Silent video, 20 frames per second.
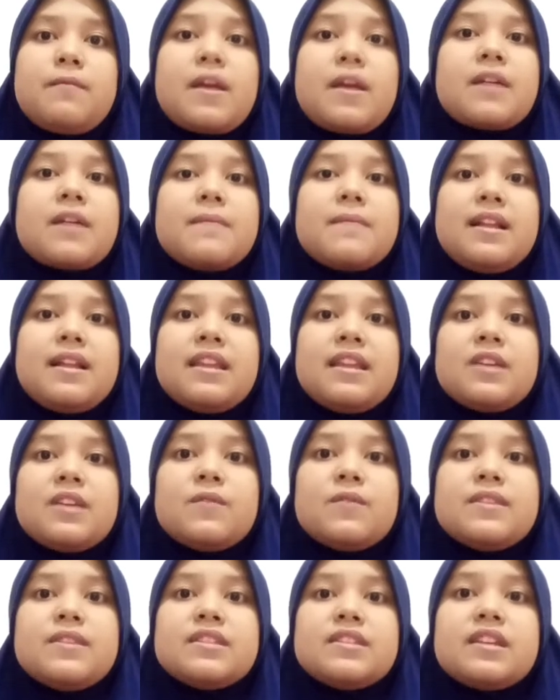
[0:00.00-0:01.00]

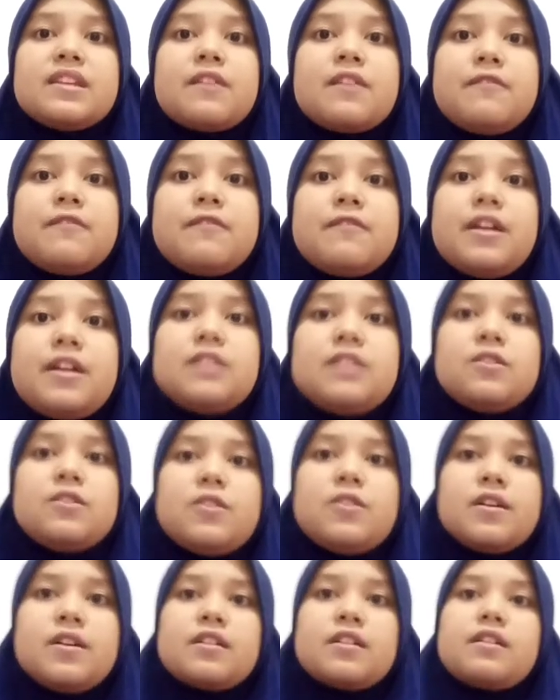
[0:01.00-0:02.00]
pragma-linguistic
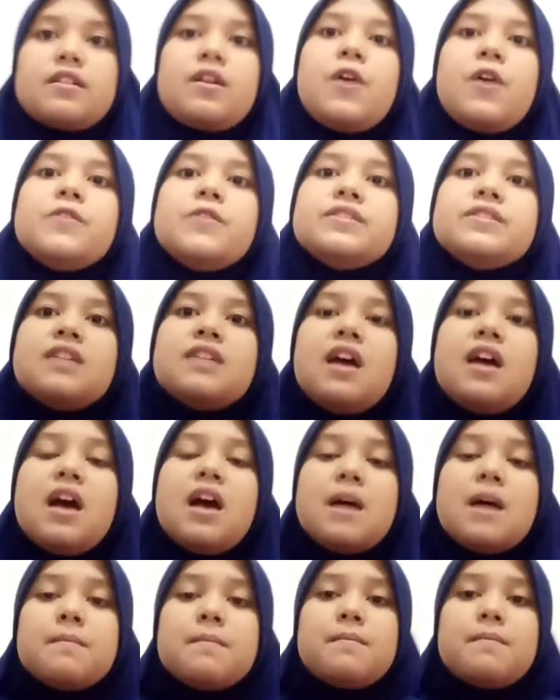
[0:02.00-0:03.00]
failure caused
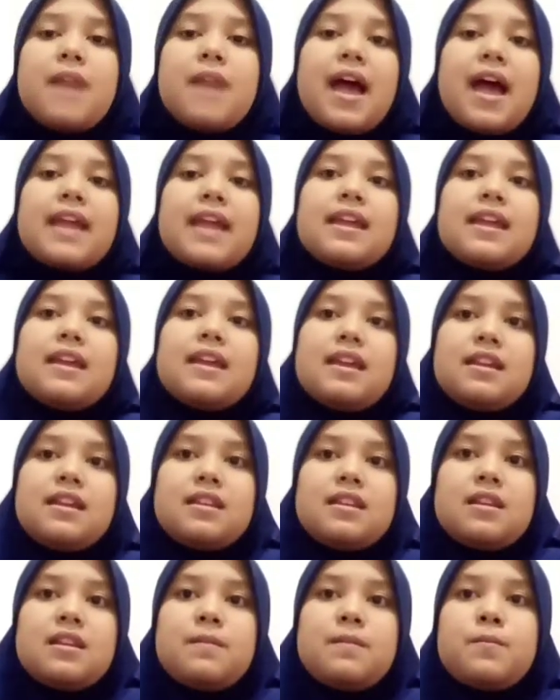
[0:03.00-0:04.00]
by
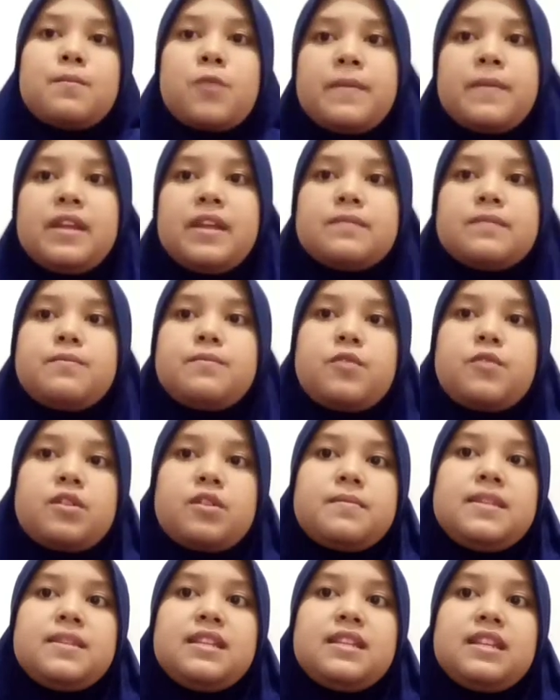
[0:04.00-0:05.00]
inappropriate
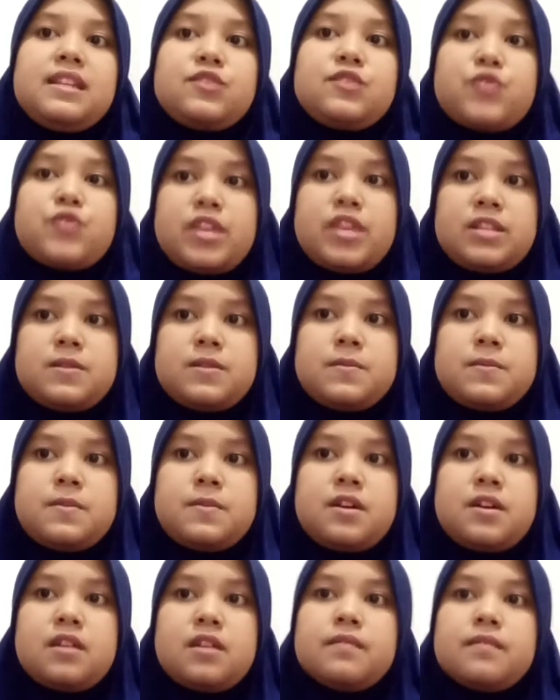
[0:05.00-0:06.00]
pragmatic transfer.
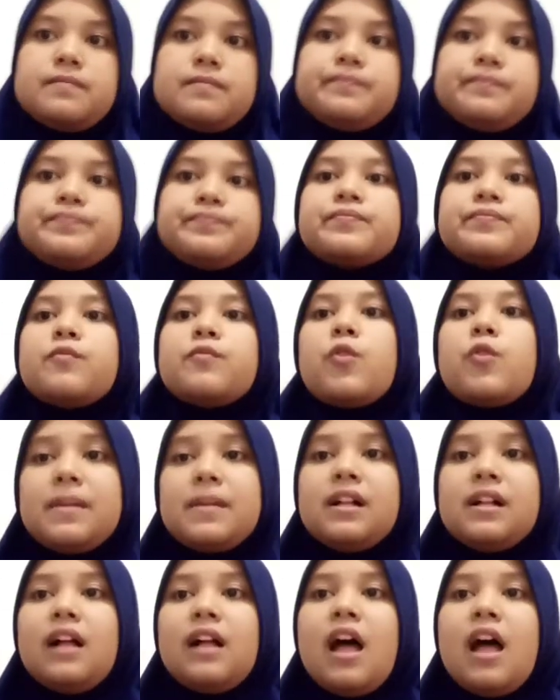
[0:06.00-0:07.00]
For
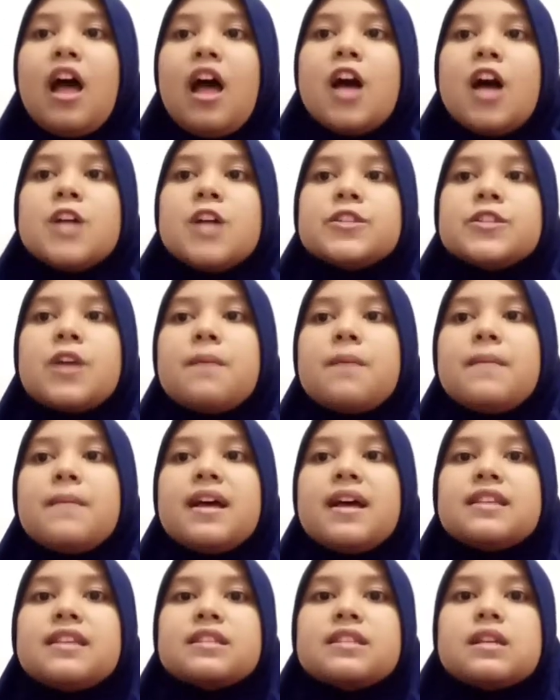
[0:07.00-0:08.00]
example, Thomas
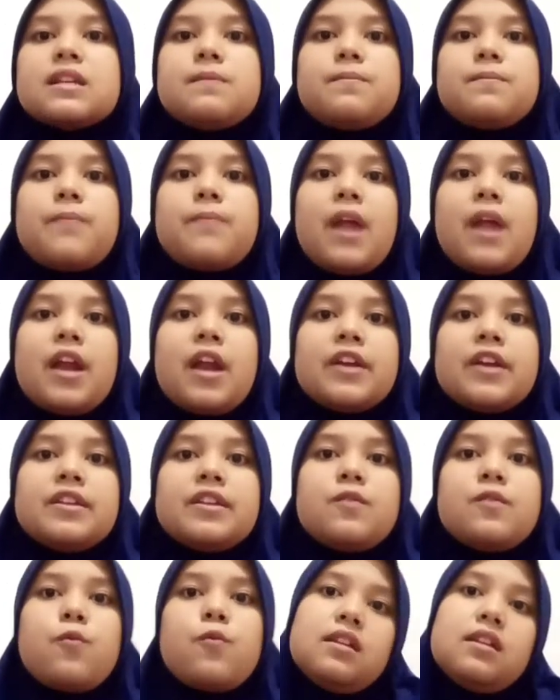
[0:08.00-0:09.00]
compared the
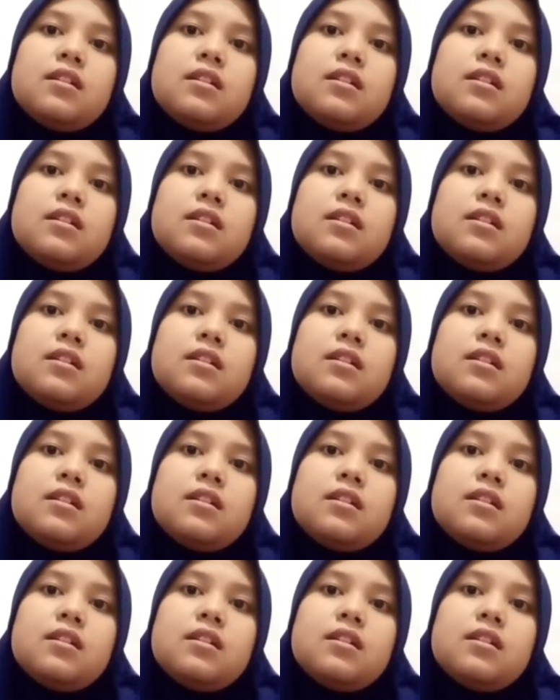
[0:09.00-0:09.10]
way